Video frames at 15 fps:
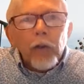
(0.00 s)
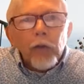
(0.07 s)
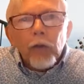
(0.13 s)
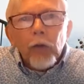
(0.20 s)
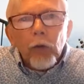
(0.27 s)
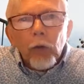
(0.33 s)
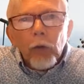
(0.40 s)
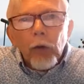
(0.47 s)

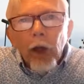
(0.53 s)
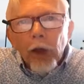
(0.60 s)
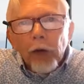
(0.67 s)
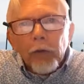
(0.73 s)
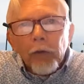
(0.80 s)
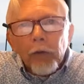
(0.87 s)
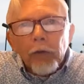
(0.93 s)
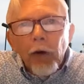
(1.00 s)
post-high
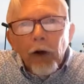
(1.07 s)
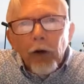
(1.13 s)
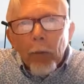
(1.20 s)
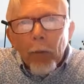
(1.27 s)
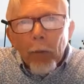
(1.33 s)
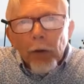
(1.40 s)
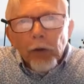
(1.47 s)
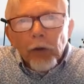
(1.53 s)
school kind
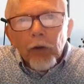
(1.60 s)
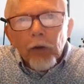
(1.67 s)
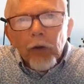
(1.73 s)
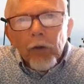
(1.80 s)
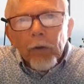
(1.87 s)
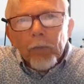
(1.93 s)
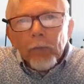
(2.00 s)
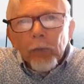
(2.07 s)
of
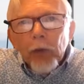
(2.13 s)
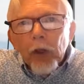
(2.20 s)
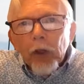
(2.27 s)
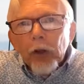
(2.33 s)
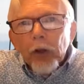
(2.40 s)
environment.